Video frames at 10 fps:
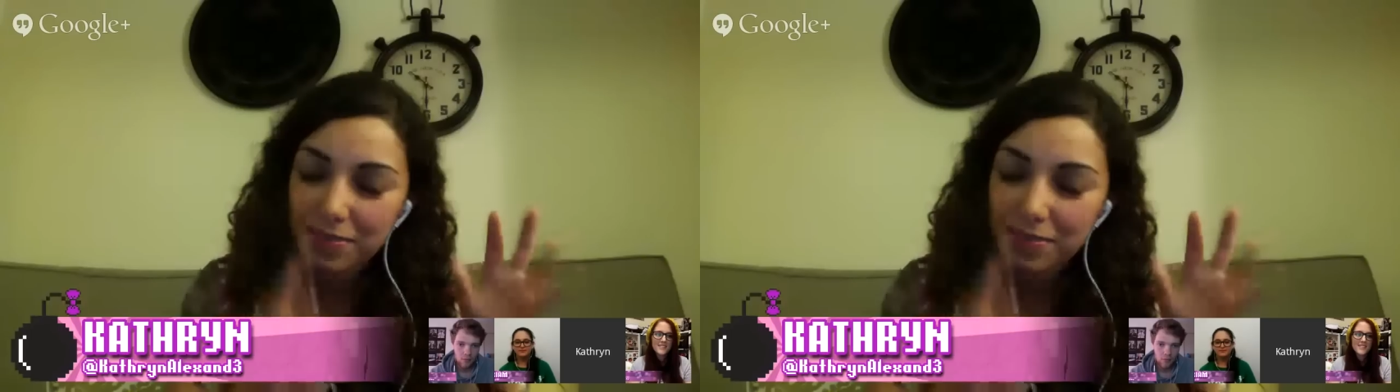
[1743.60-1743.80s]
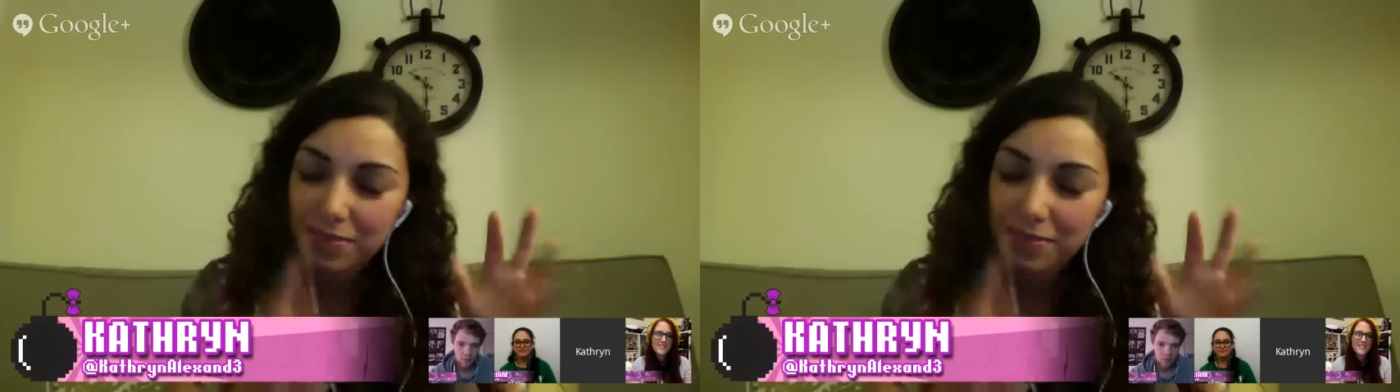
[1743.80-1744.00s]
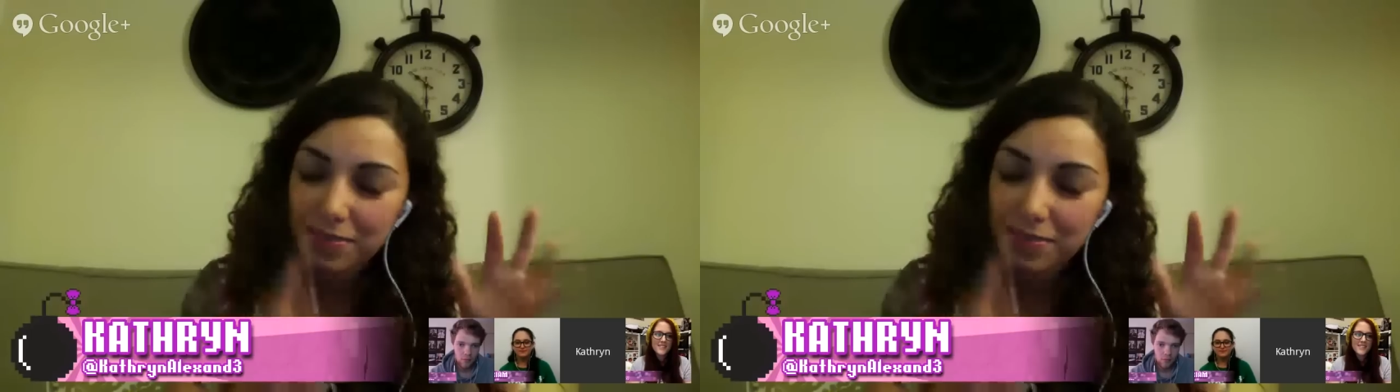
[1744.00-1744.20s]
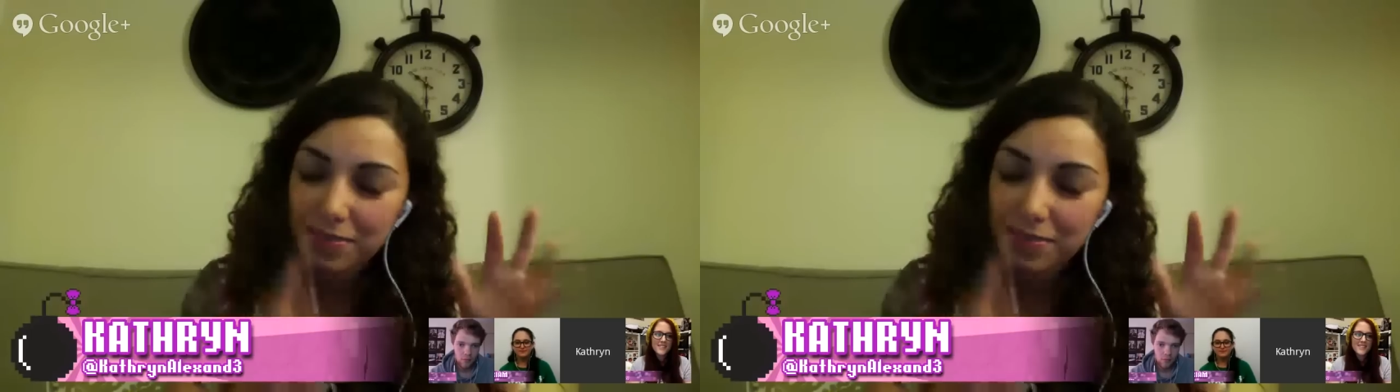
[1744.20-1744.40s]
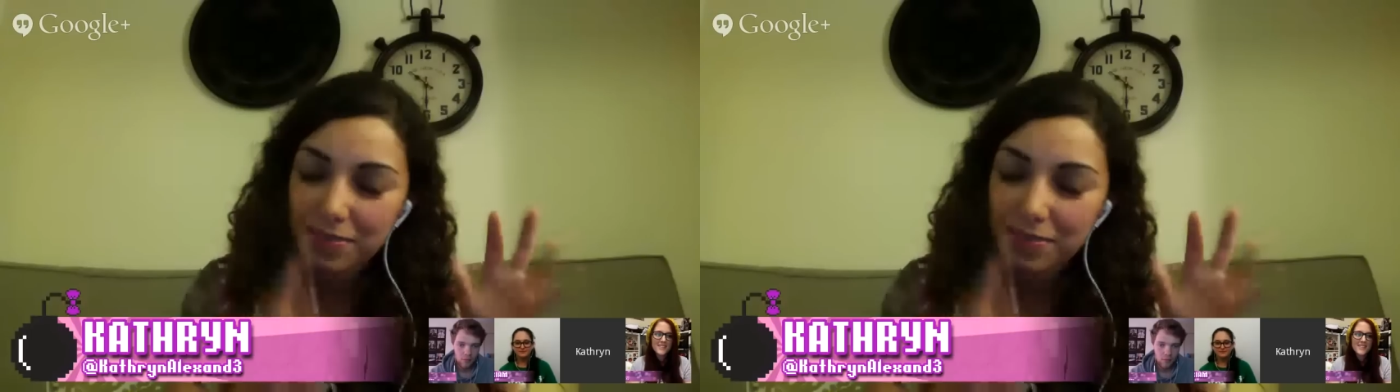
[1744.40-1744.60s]
do
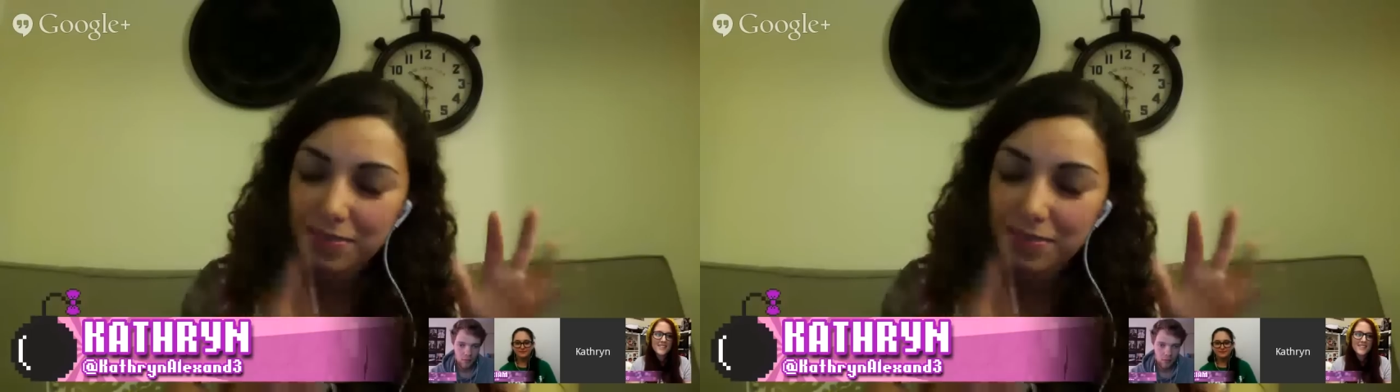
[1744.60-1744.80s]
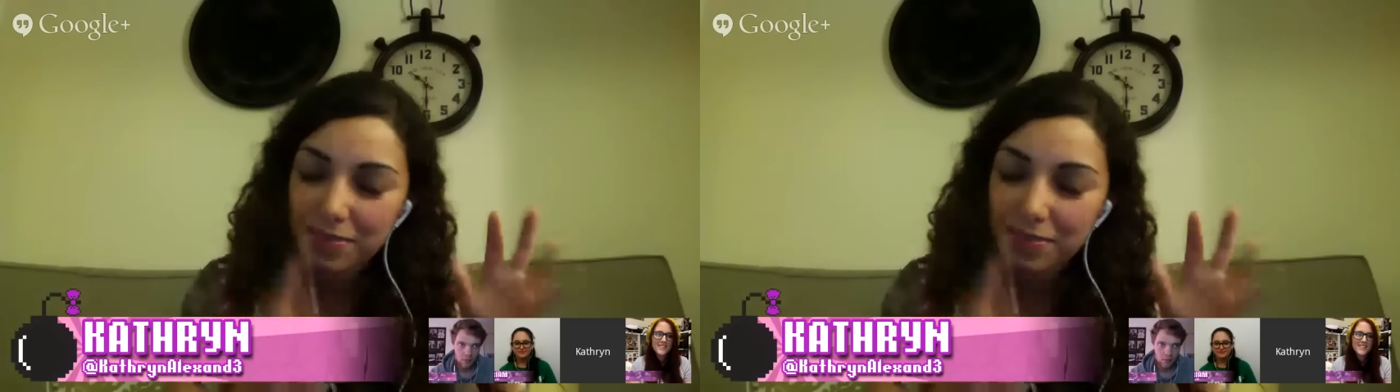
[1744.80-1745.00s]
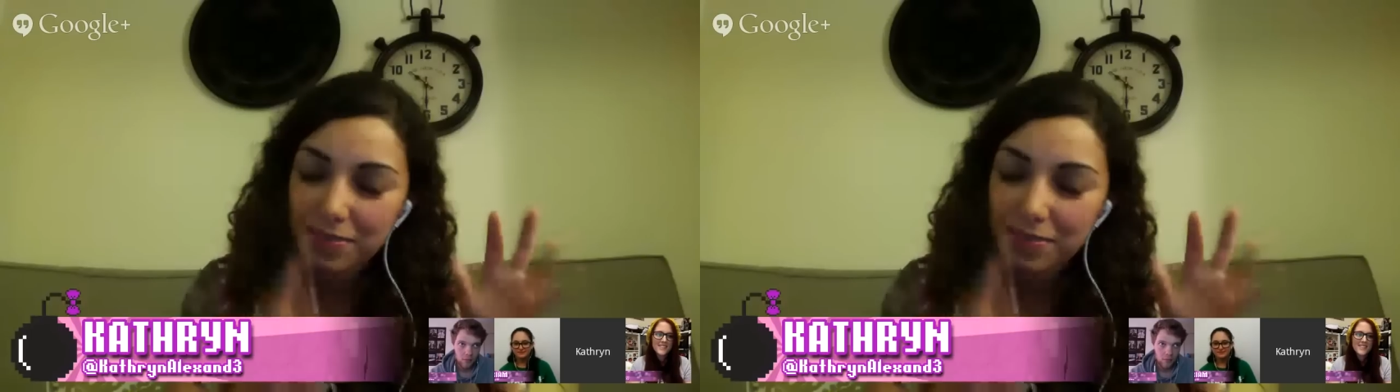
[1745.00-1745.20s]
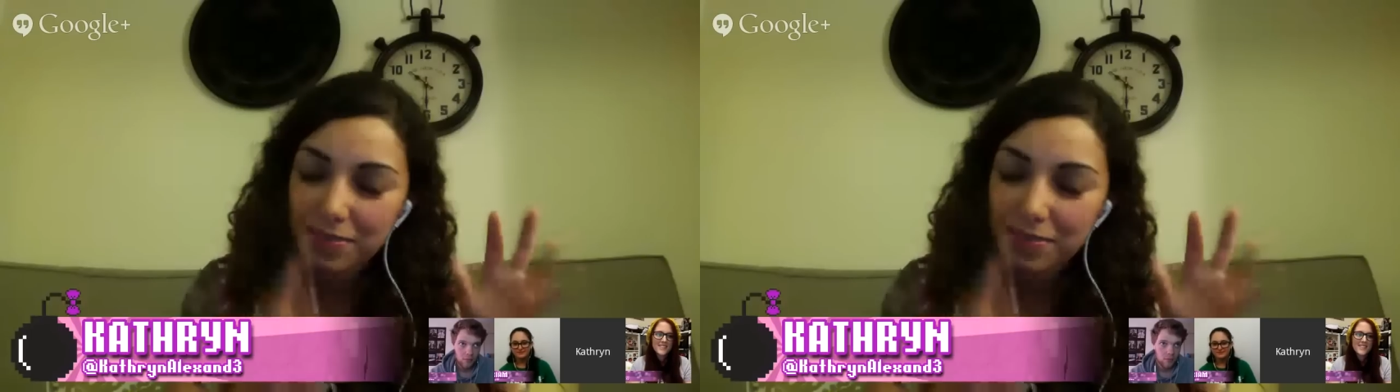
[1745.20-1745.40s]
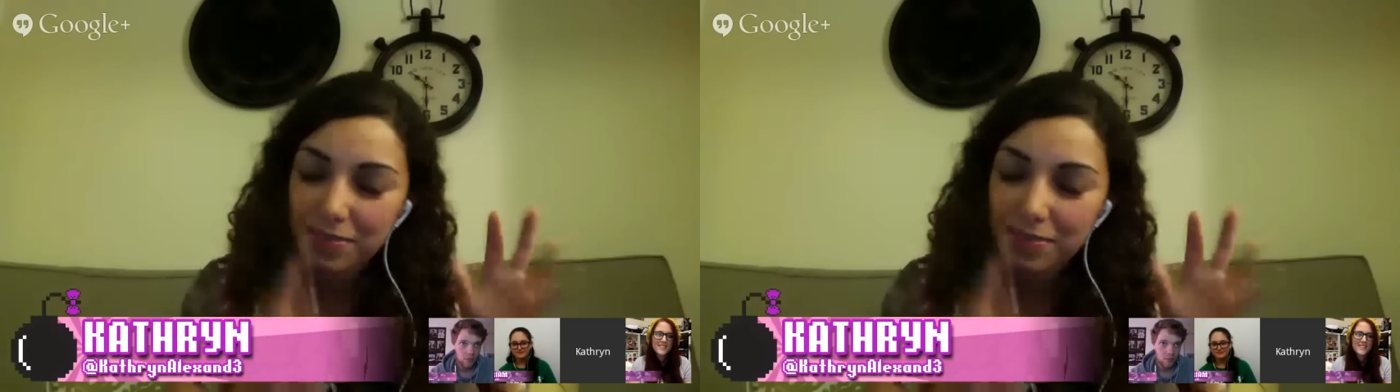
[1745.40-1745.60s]
things that will kind of